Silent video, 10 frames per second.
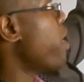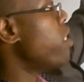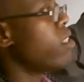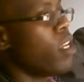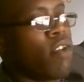
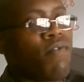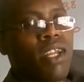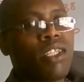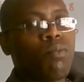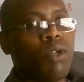the
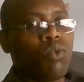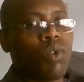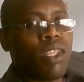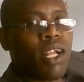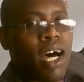difference between
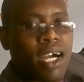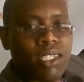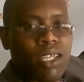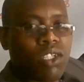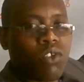the ranks
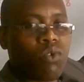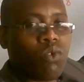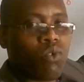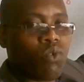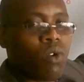as
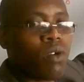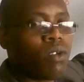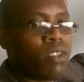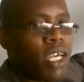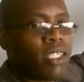usual,
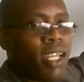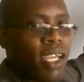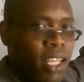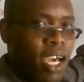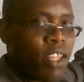just like
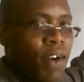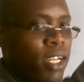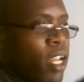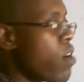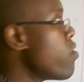the other one
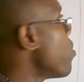now.